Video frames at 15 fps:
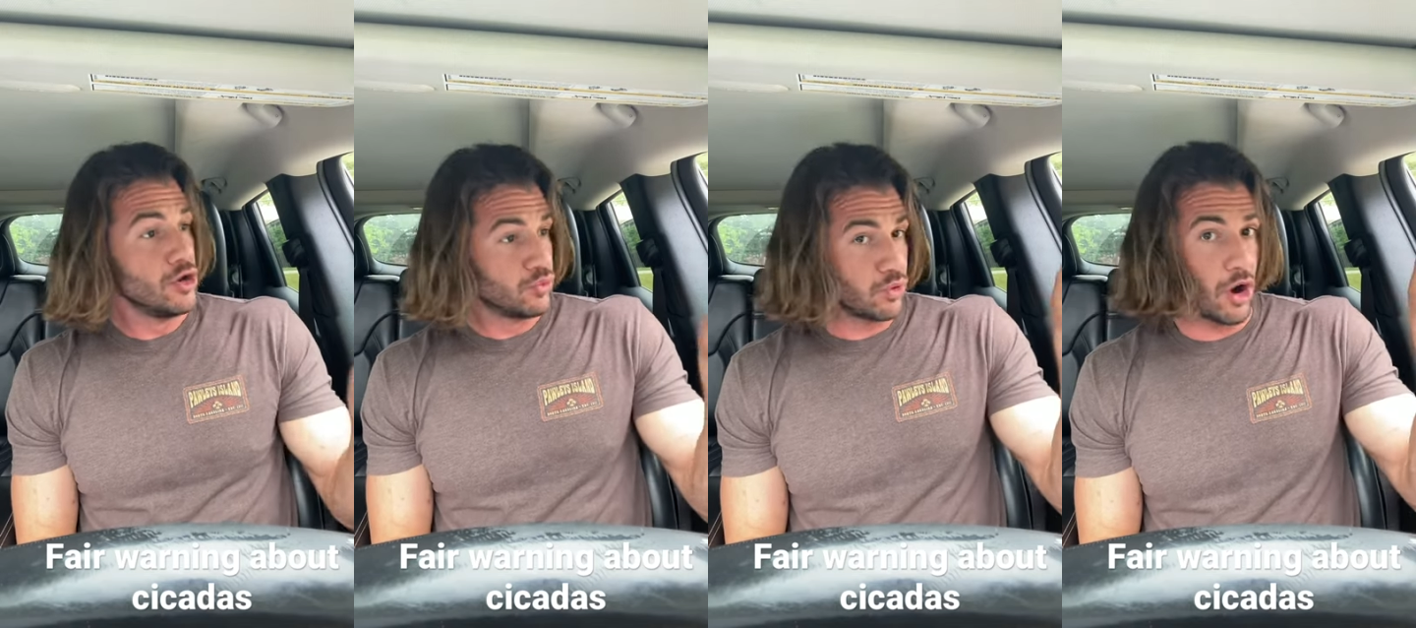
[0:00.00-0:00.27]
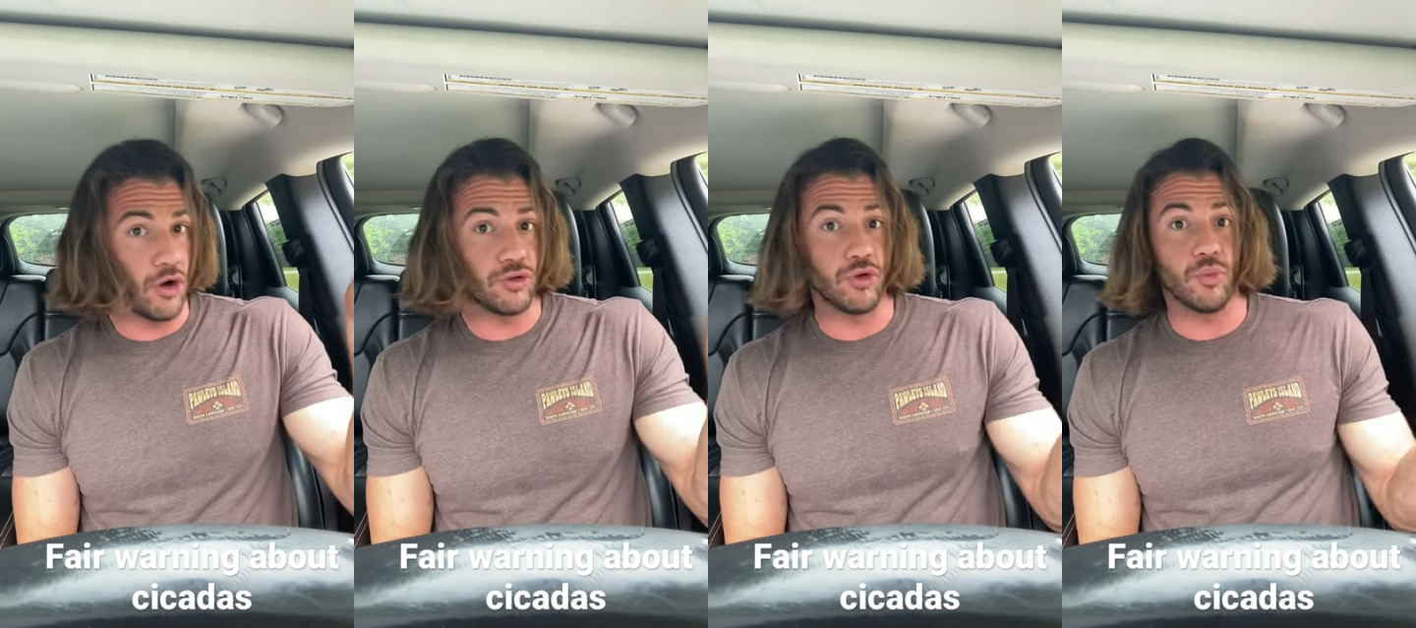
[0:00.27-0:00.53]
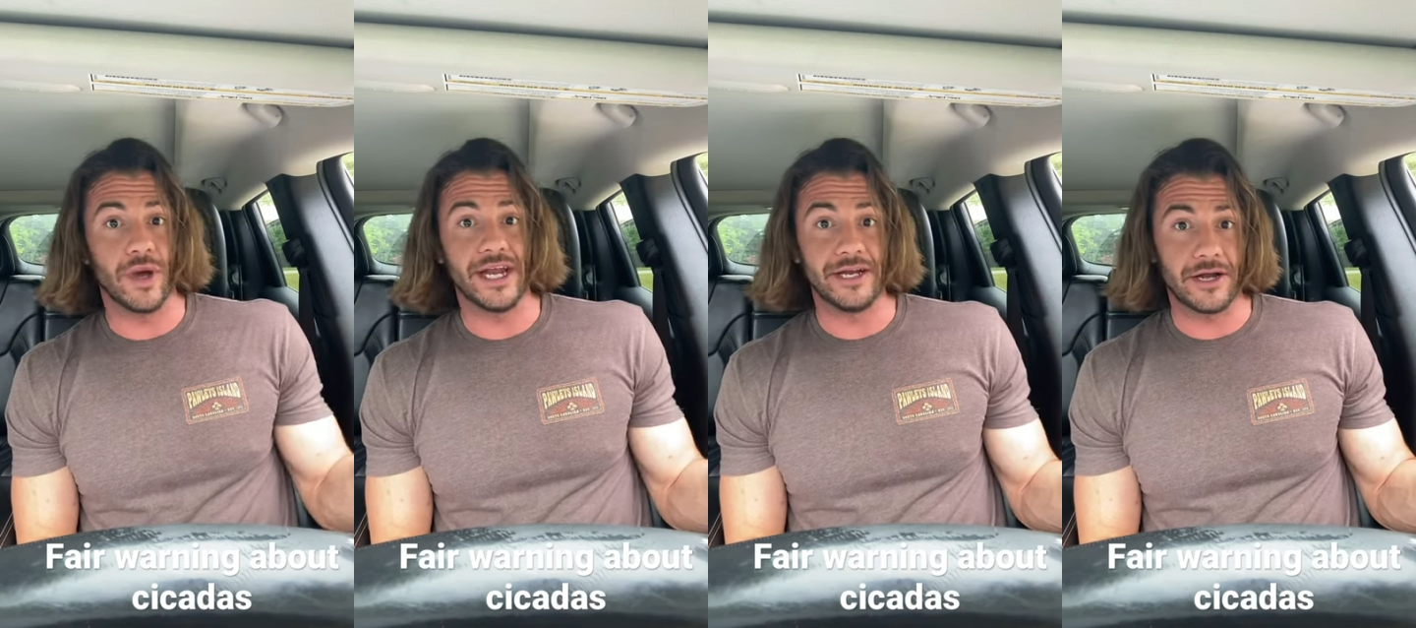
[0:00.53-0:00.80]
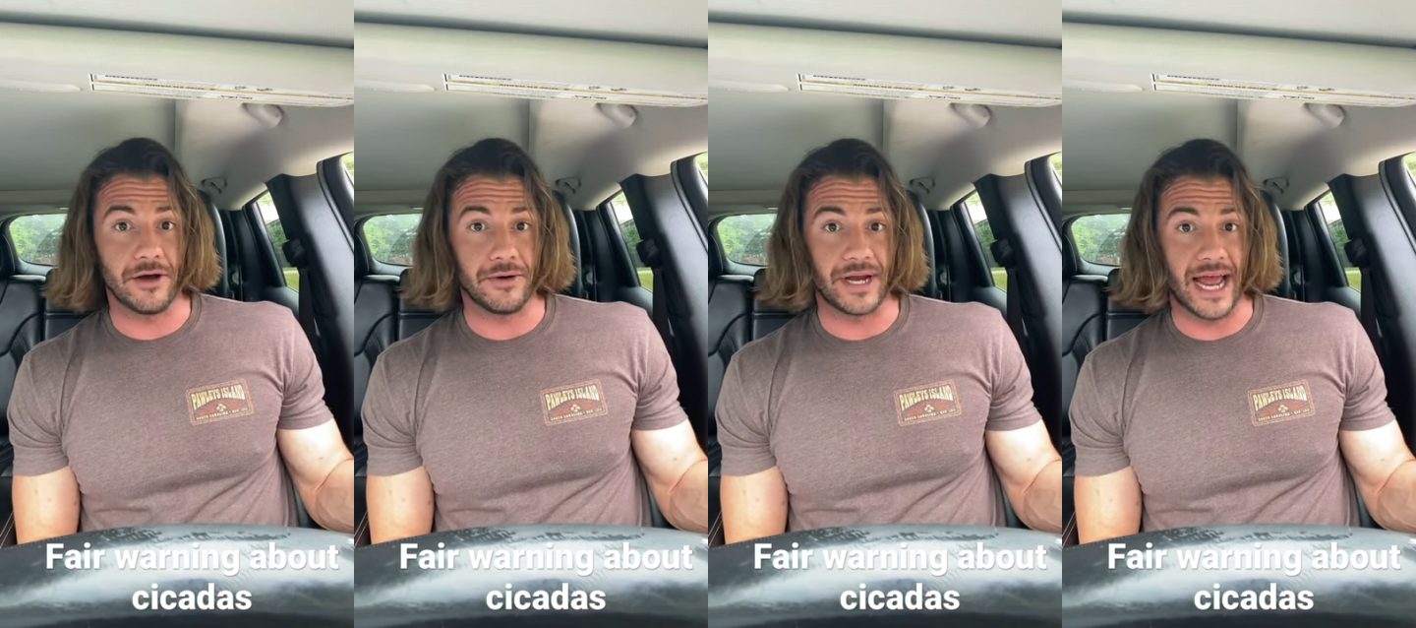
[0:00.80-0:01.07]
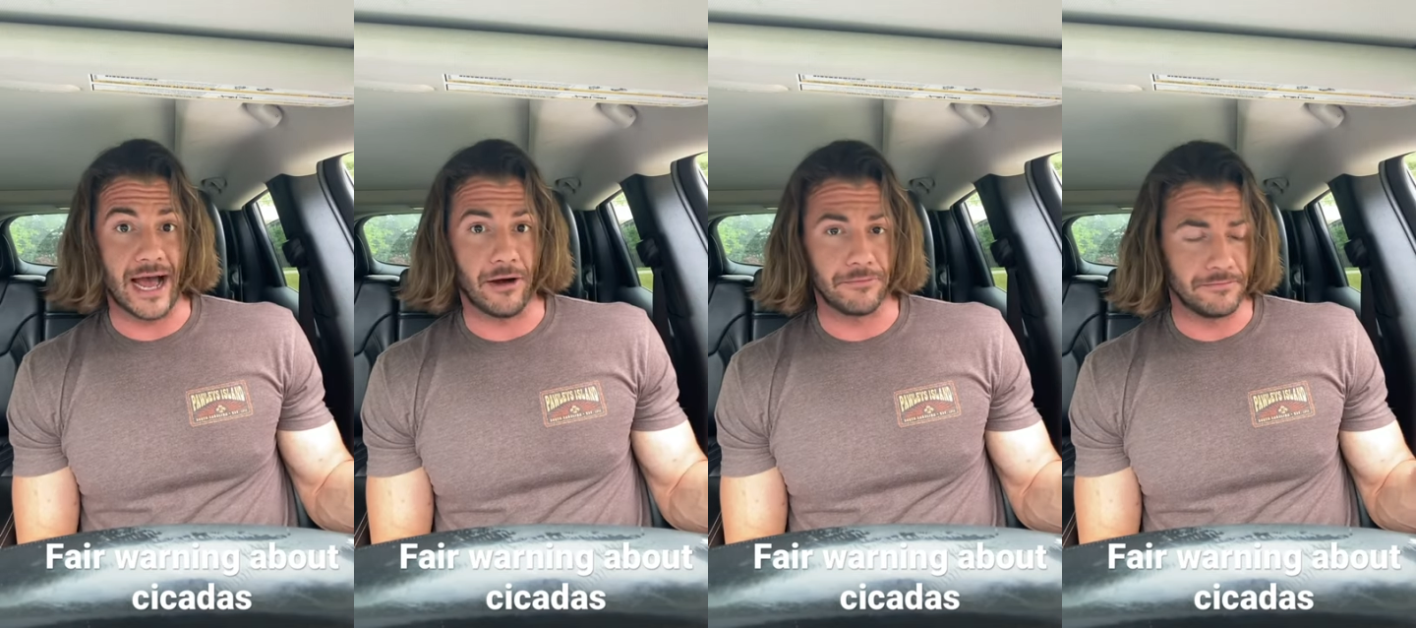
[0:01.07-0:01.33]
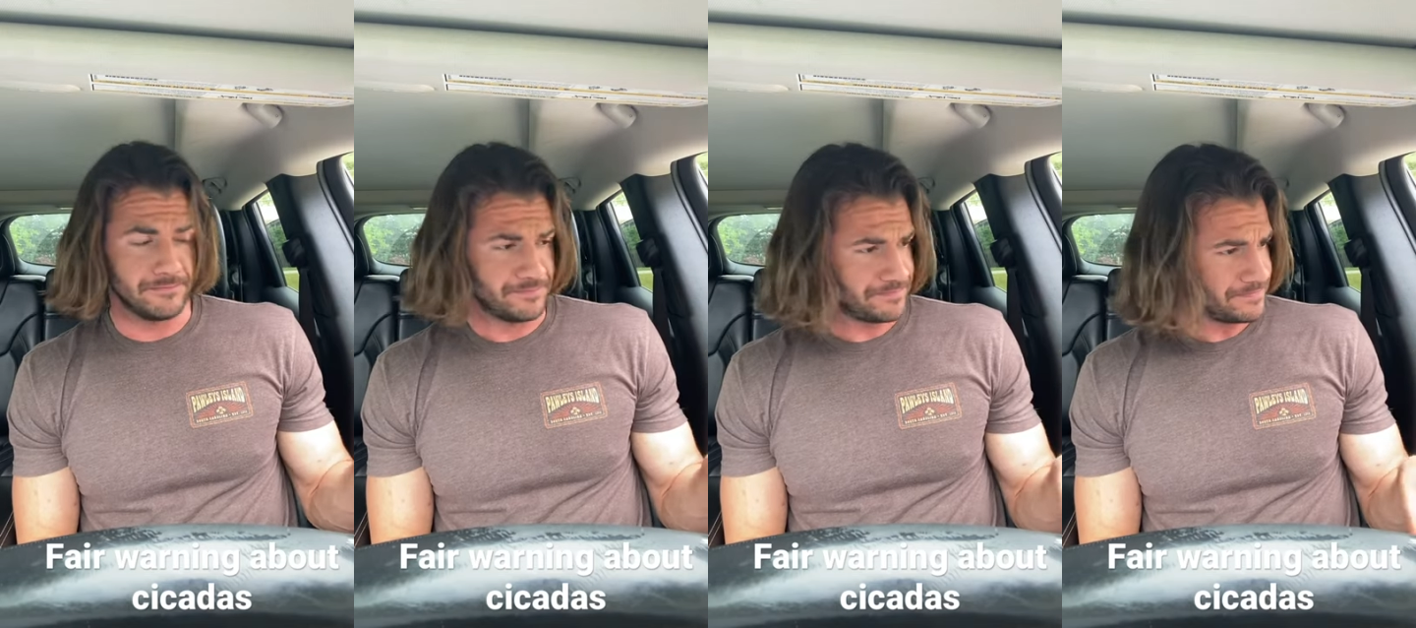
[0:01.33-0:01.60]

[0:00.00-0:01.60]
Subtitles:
Rolled the window down.